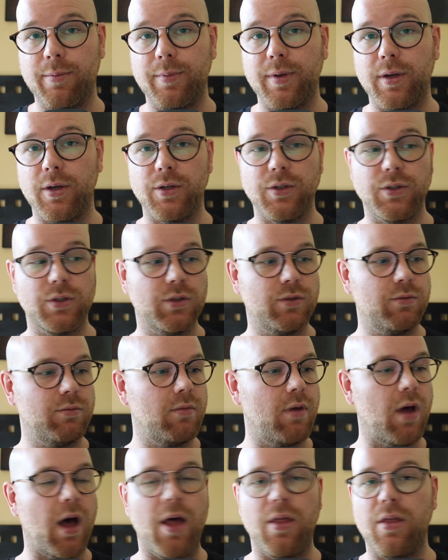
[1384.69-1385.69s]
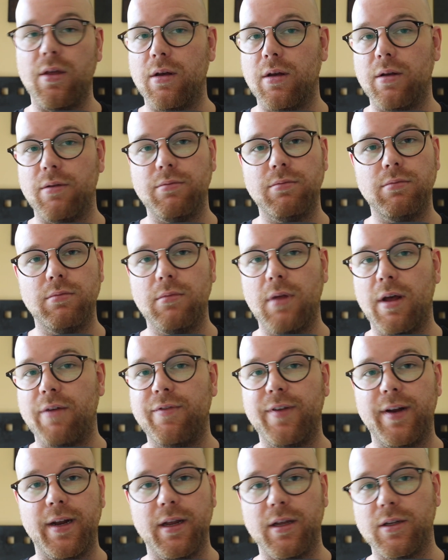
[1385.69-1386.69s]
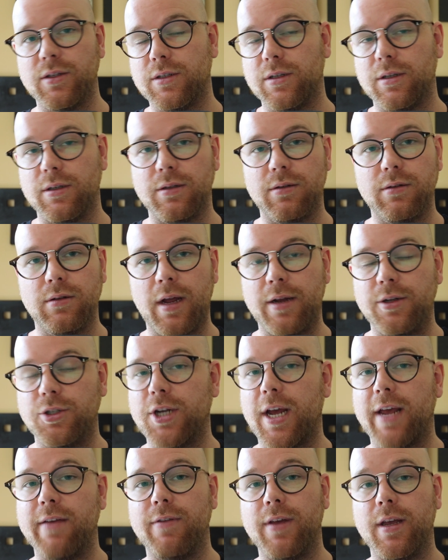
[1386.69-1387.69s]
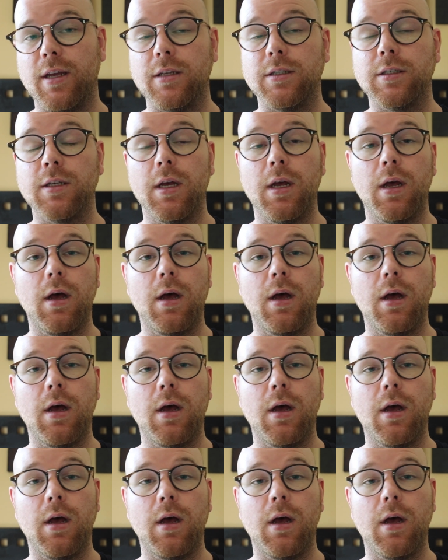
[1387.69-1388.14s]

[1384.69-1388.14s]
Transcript: because other affiliates and JVs